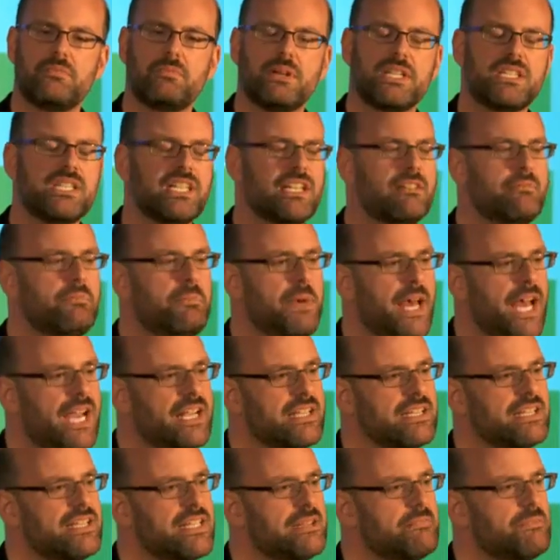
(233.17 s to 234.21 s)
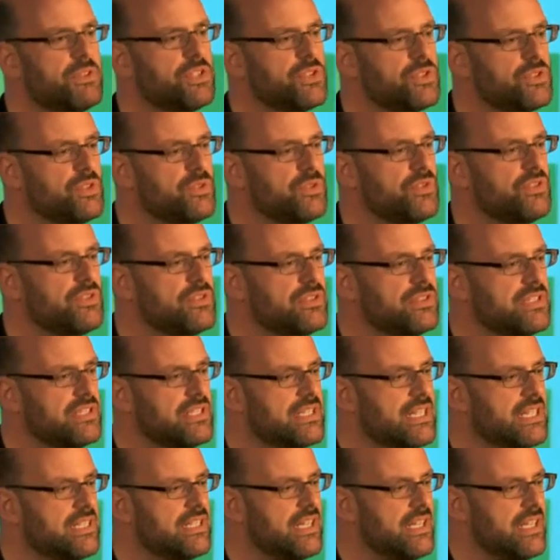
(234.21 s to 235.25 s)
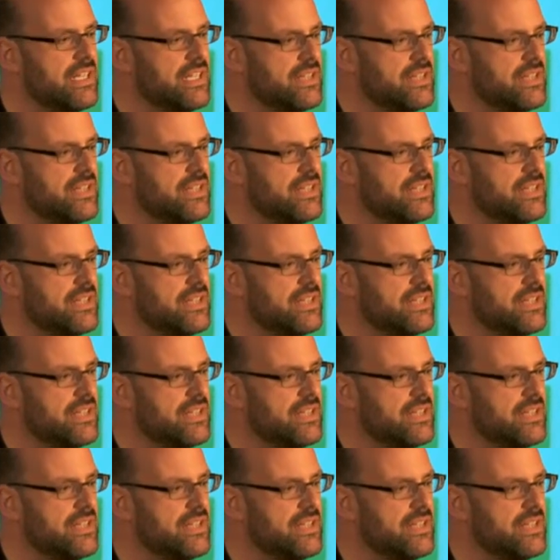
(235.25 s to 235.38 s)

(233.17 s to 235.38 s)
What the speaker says: but to give back to them the tools that